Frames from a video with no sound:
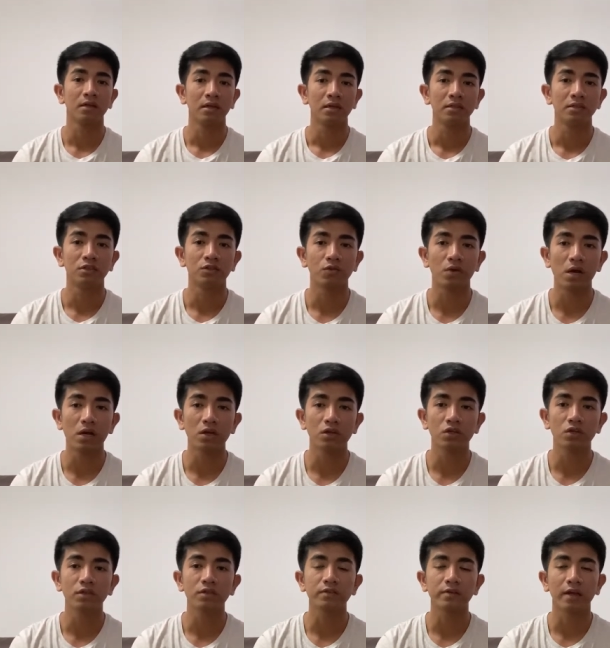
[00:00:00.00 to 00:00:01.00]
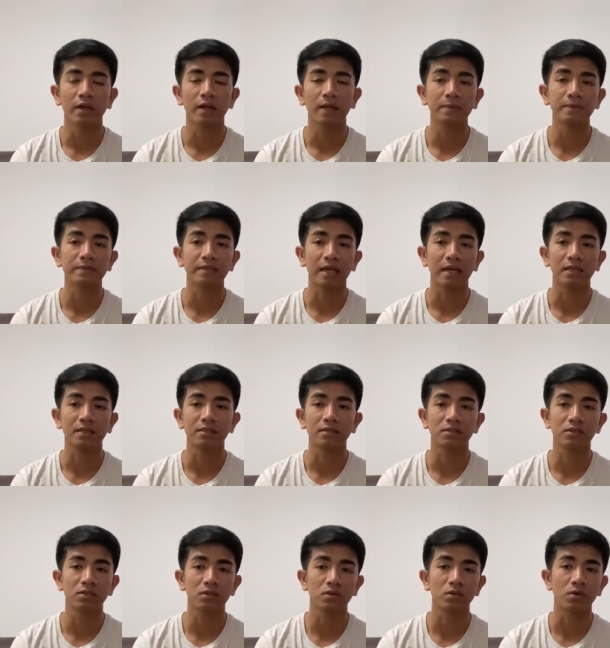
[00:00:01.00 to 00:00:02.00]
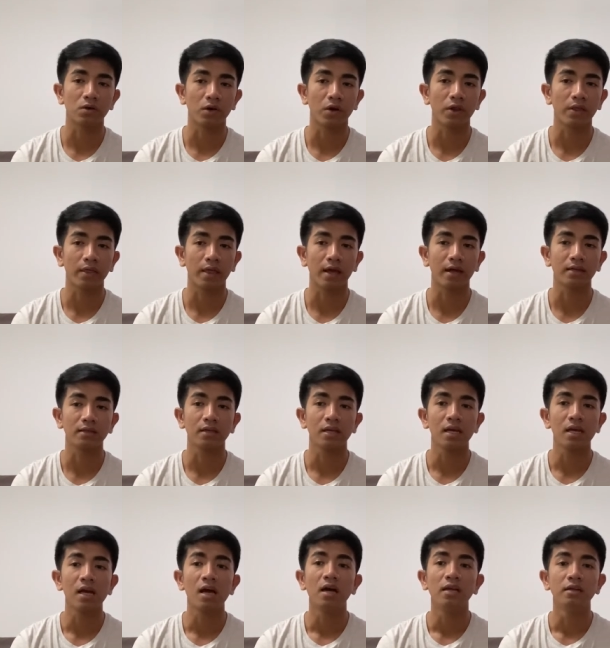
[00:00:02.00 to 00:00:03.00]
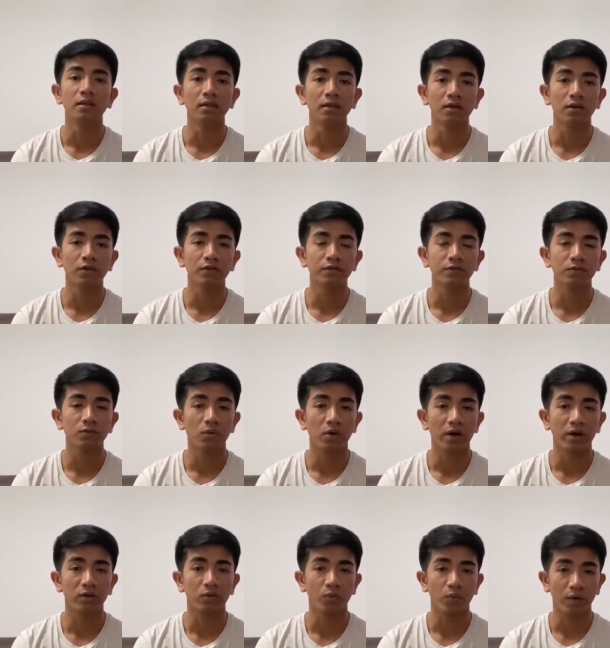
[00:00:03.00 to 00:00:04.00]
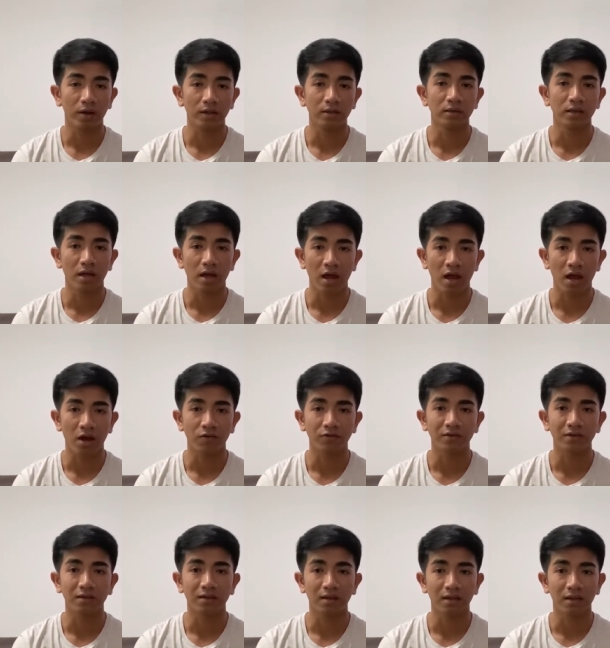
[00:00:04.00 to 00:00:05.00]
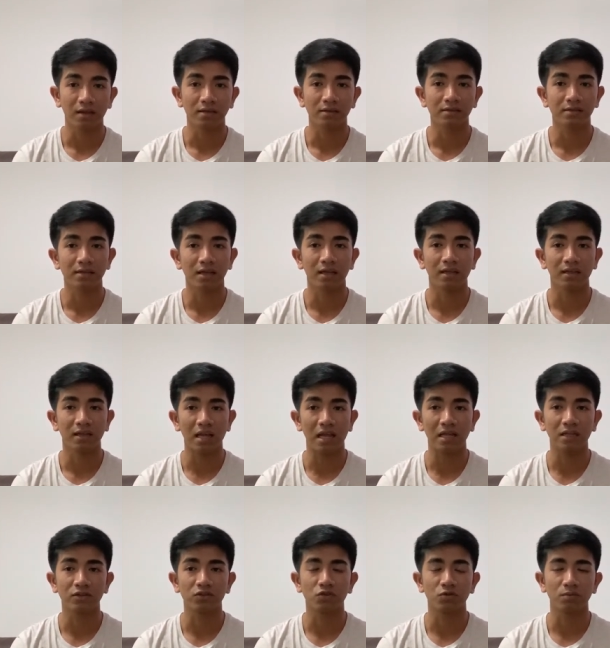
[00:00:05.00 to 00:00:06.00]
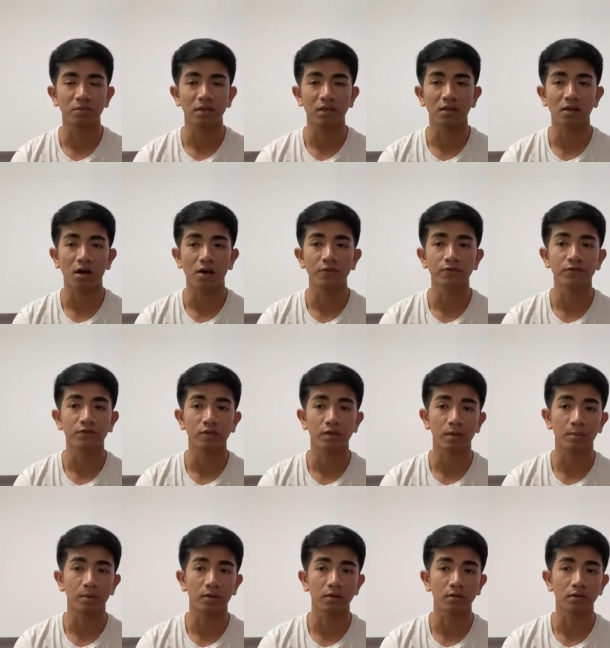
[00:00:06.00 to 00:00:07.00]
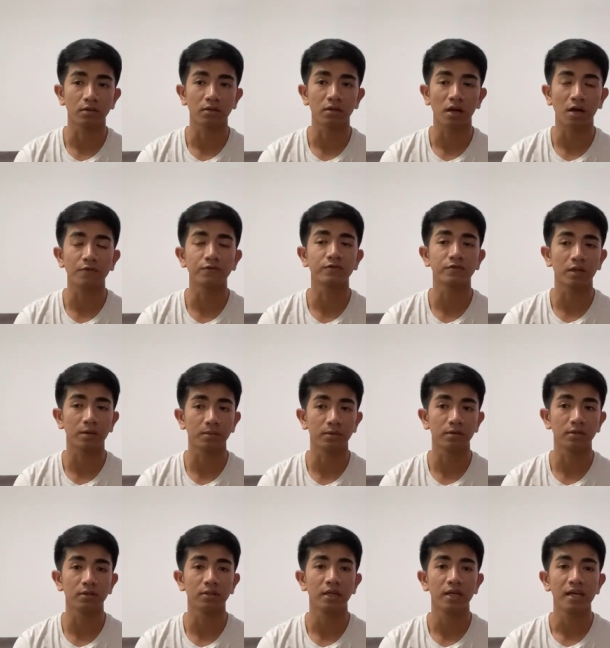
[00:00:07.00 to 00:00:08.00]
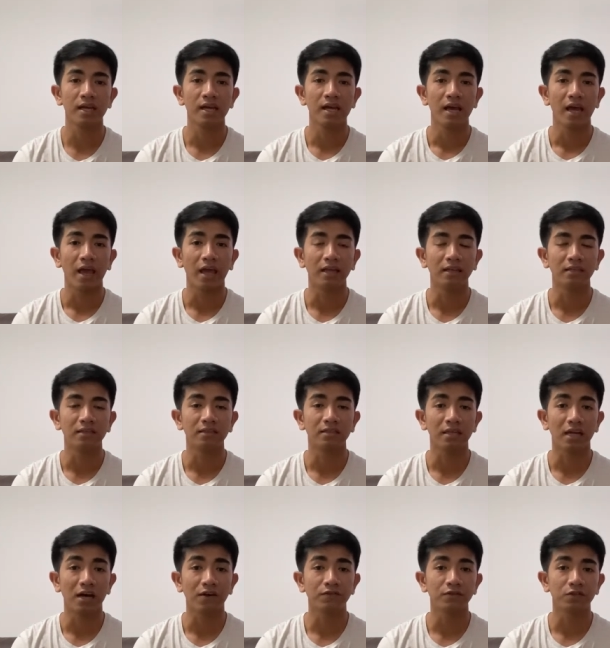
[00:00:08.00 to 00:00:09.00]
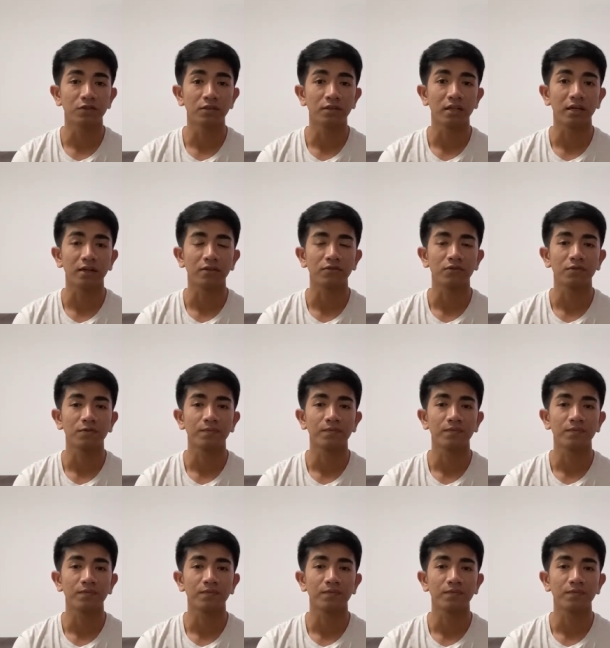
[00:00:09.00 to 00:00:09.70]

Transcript: The traditions helps ensure that the loved one will have the things they need to be comfortable comfortable in the afterlife.